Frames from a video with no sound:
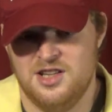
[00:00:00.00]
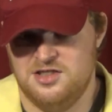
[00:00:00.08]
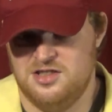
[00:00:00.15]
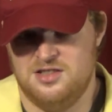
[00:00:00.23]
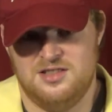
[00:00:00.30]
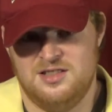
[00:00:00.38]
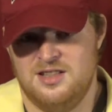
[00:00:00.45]

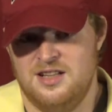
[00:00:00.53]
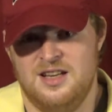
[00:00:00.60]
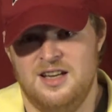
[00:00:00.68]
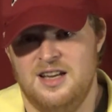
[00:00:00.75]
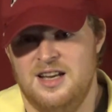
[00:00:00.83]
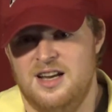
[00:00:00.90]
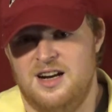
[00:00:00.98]
Just
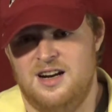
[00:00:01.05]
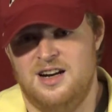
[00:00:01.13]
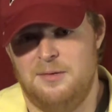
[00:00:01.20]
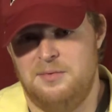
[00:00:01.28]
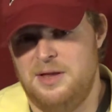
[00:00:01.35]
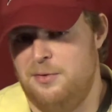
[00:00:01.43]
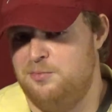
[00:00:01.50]

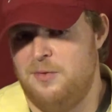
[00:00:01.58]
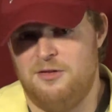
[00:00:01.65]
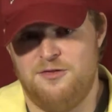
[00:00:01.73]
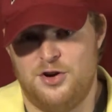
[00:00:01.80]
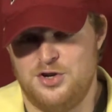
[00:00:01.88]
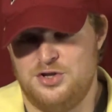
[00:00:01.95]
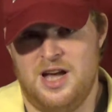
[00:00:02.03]
that was my
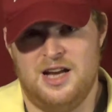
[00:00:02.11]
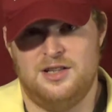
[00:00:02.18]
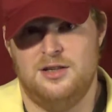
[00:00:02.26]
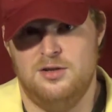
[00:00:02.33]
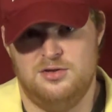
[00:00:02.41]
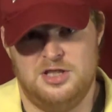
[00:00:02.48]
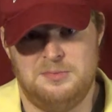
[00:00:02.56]
first
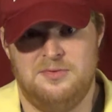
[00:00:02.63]
diagnosis